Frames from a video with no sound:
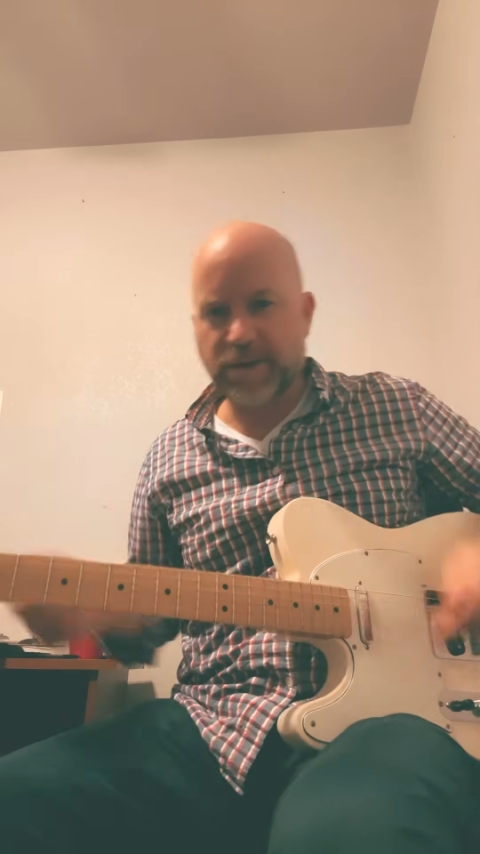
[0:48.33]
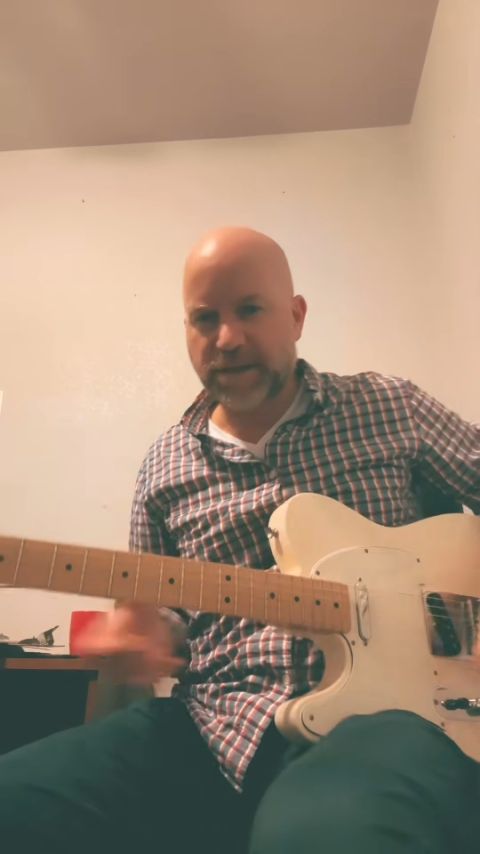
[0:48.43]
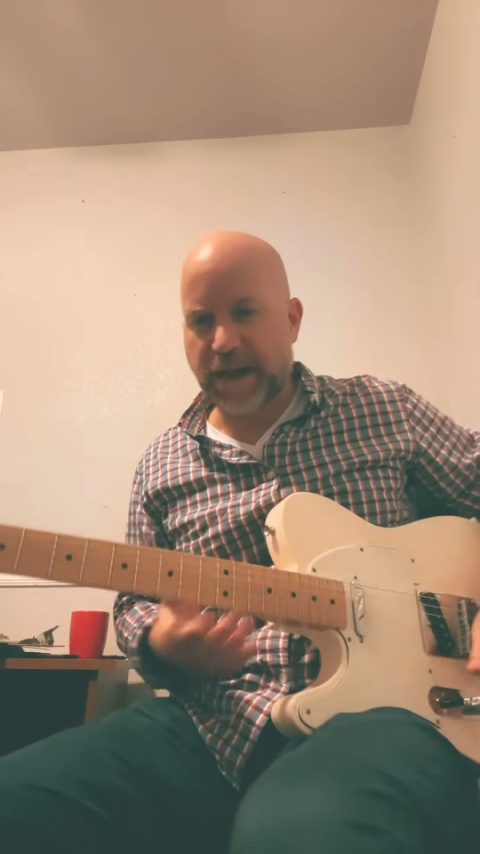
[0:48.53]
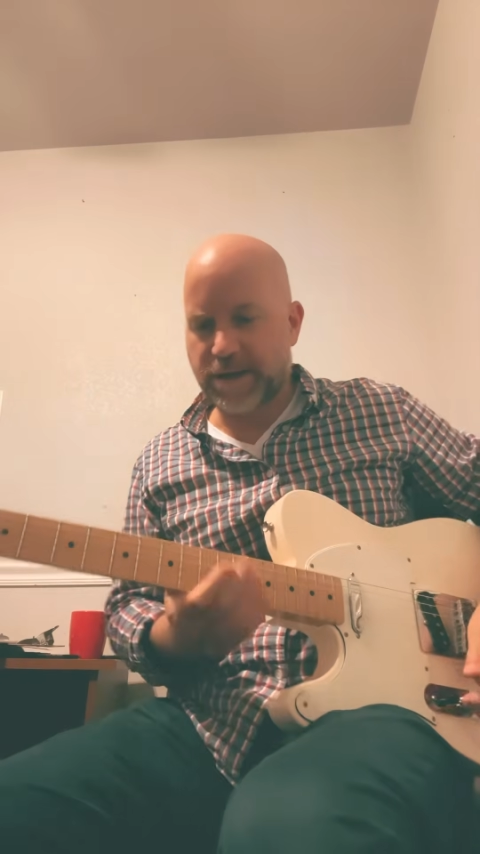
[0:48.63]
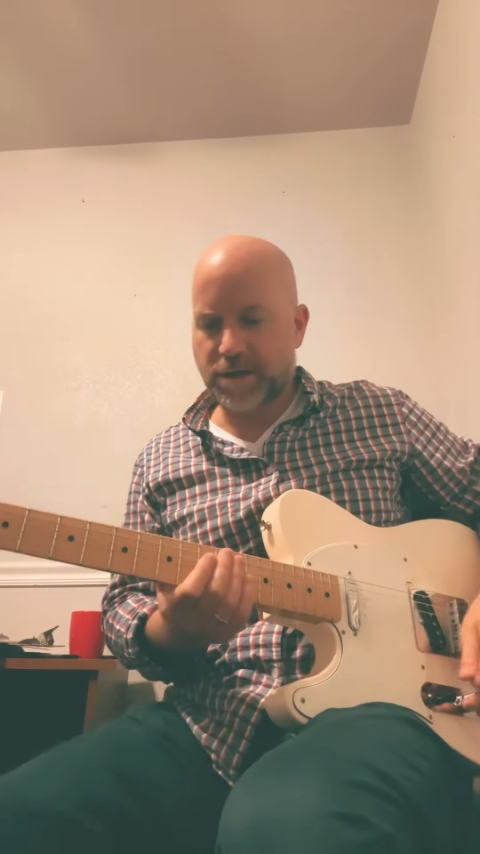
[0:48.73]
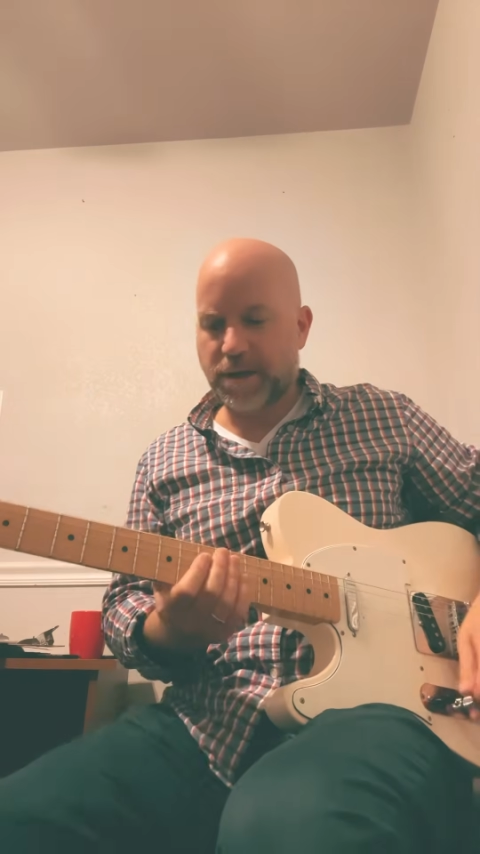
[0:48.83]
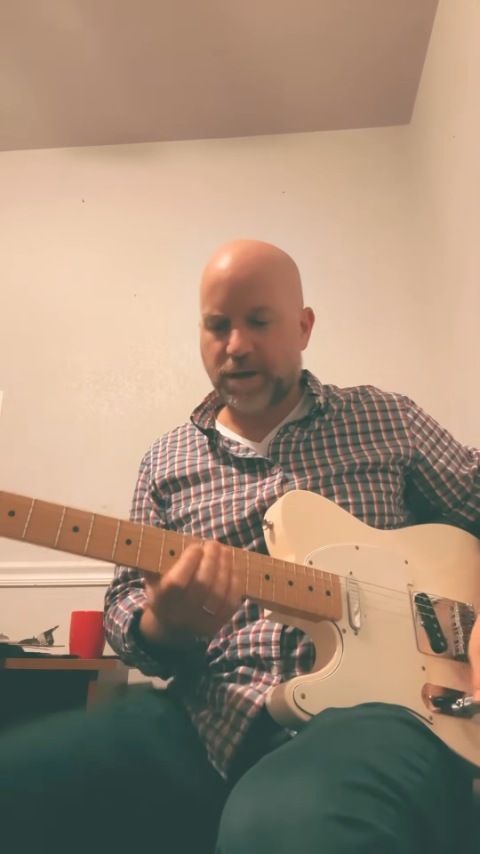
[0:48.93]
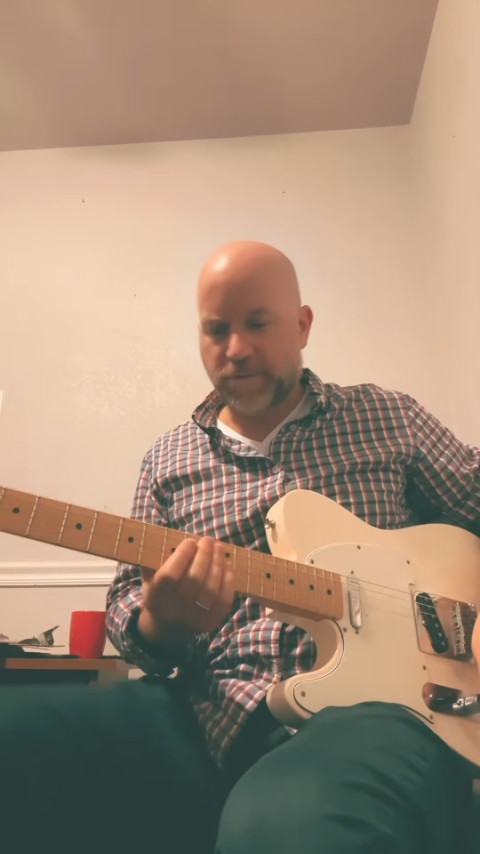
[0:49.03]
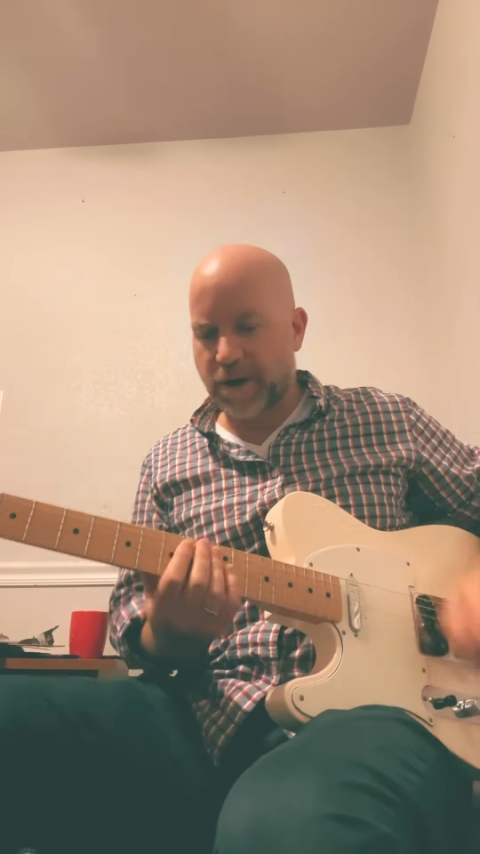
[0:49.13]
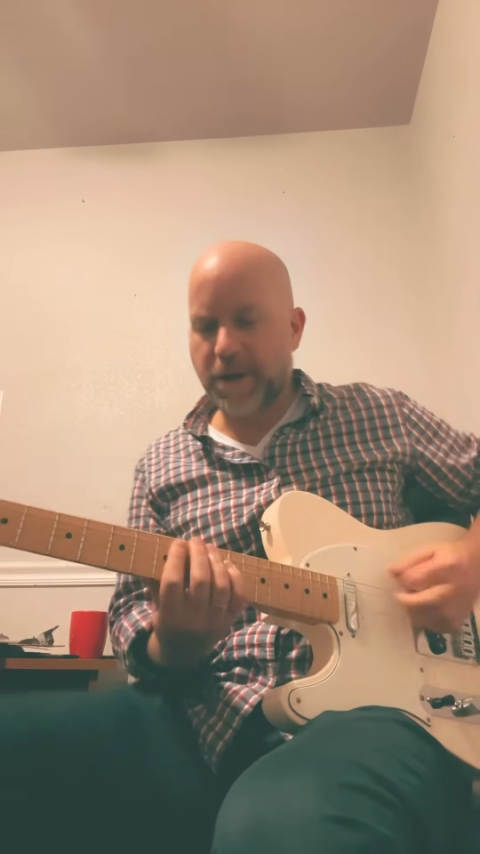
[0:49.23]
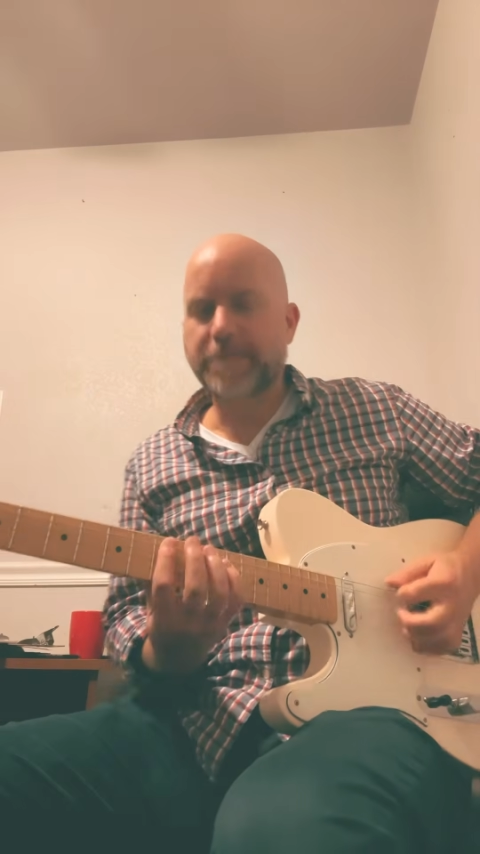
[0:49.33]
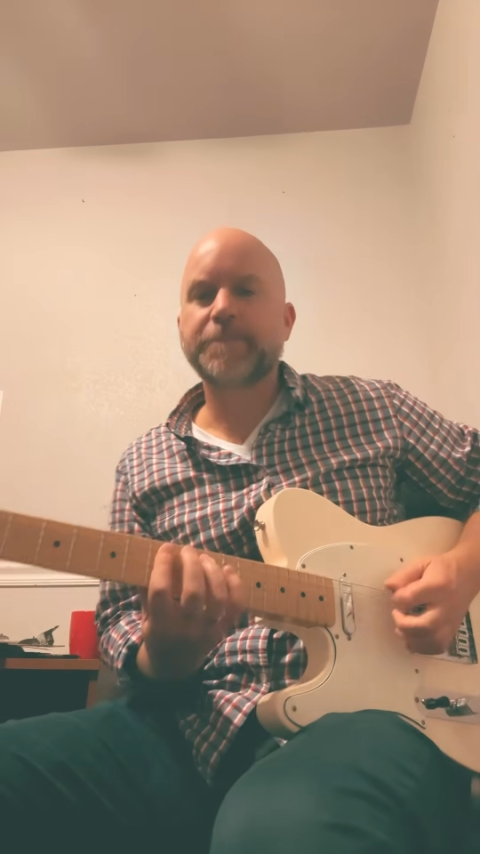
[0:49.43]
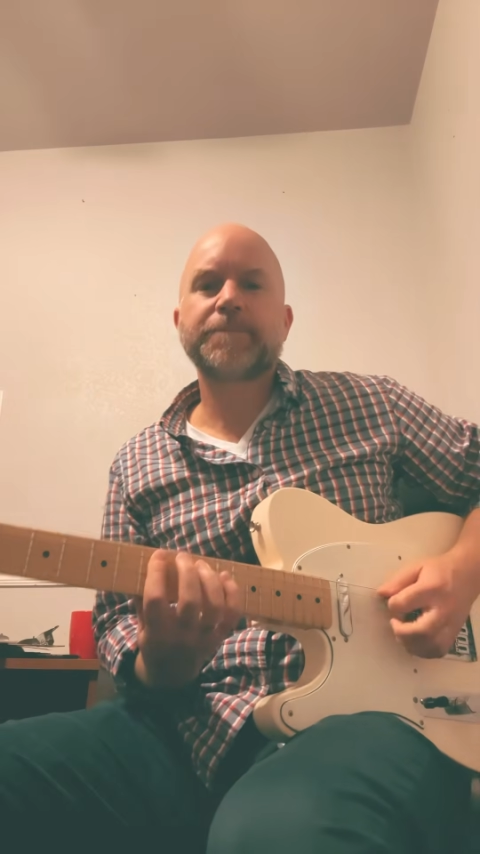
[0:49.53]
exact thing, right?